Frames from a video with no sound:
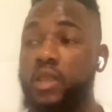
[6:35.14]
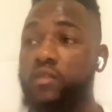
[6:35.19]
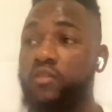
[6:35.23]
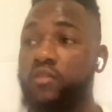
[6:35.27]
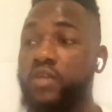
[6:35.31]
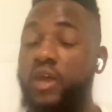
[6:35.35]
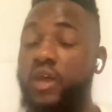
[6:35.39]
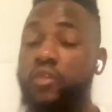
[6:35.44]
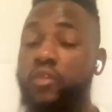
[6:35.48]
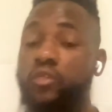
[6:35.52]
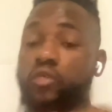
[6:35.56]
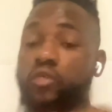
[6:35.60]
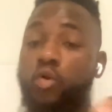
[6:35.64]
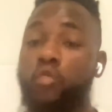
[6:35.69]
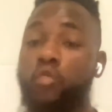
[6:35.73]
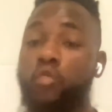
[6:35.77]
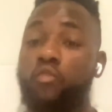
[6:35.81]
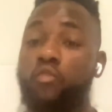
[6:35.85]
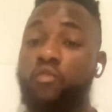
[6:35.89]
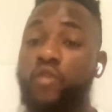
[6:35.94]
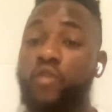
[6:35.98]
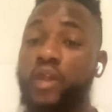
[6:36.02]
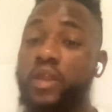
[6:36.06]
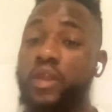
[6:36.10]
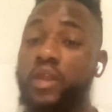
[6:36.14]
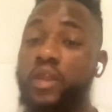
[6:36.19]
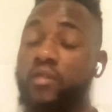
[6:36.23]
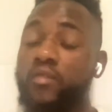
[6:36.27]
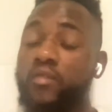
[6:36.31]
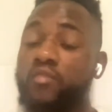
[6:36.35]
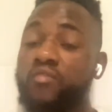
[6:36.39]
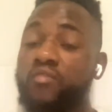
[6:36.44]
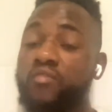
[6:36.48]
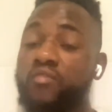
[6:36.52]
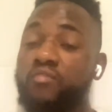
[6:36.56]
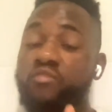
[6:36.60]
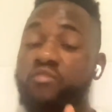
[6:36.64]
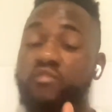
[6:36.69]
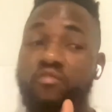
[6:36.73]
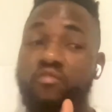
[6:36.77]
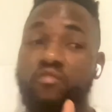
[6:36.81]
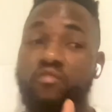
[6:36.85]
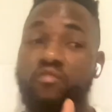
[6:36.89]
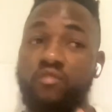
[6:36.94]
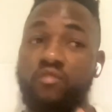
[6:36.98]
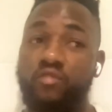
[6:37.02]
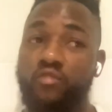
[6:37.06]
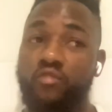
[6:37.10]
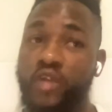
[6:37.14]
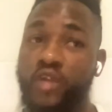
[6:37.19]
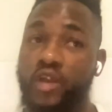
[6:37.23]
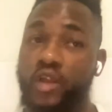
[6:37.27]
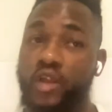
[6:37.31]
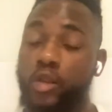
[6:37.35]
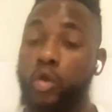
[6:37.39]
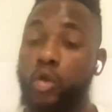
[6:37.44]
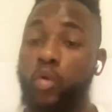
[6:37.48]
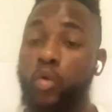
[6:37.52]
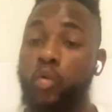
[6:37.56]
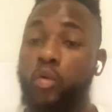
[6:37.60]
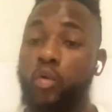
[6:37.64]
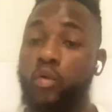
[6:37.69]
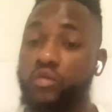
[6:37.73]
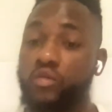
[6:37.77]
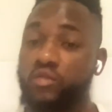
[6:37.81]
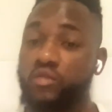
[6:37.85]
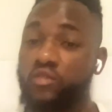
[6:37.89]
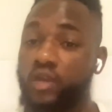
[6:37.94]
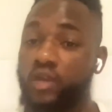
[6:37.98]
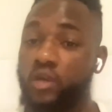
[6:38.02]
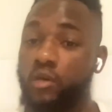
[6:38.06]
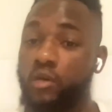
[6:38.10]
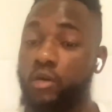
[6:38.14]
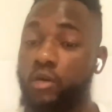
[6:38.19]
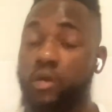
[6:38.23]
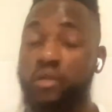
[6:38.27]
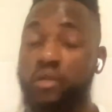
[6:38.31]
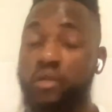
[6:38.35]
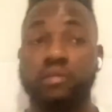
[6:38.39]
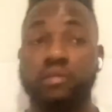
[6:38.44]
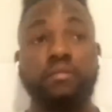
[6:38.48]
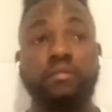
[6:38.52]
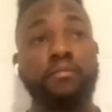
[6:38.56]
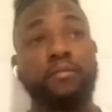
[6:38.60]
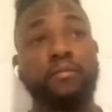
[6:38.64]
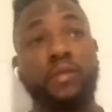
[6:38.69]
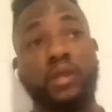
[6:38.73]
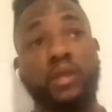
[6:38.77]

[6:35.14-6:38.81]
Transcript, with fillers: his cardio go very, very low on second round.